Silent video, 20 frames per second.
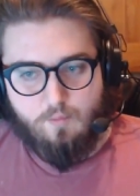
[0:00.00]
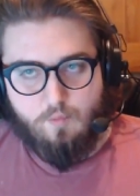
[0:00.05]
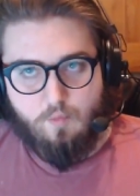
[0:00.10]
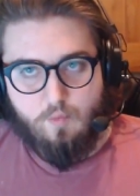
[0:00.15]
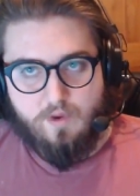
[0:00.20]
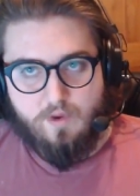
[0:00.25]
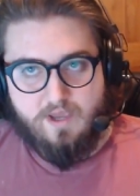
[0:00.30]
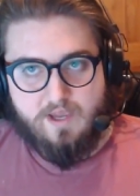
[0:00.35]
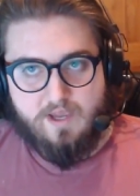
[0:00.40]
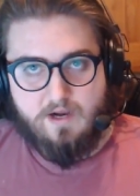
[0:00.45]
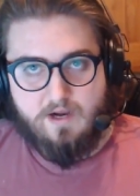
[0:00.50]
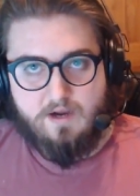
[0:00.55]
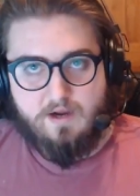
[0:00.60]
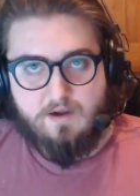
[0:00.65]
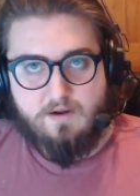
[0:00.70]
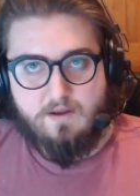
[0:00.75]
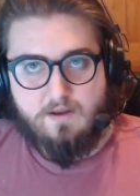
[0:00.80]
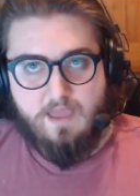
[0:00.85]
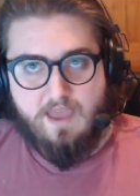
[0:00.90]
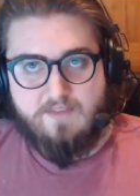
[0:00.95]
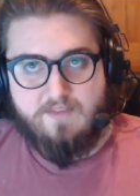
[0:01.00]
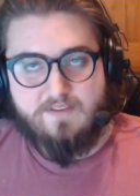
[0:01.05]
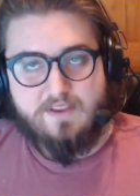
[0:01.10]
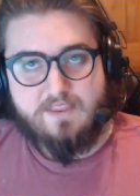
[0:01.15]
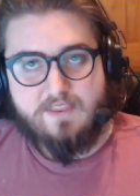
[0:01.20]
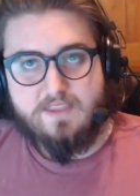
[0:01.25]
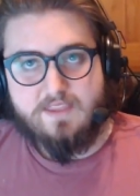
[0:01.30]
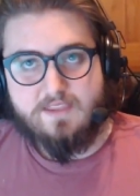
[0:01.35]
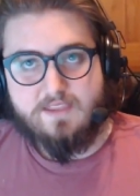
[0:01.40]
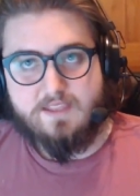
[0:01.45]
where
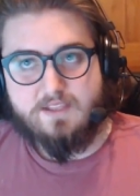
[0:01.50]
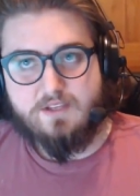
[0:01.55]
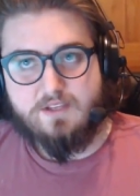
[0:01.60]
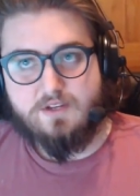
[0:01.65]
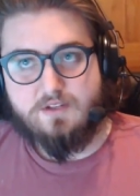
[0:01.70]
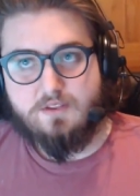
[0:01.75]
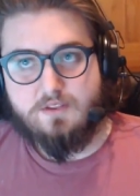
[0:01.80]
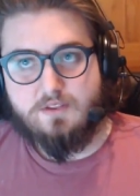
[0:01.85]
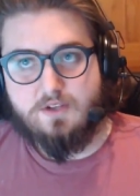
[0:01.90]
everything that you're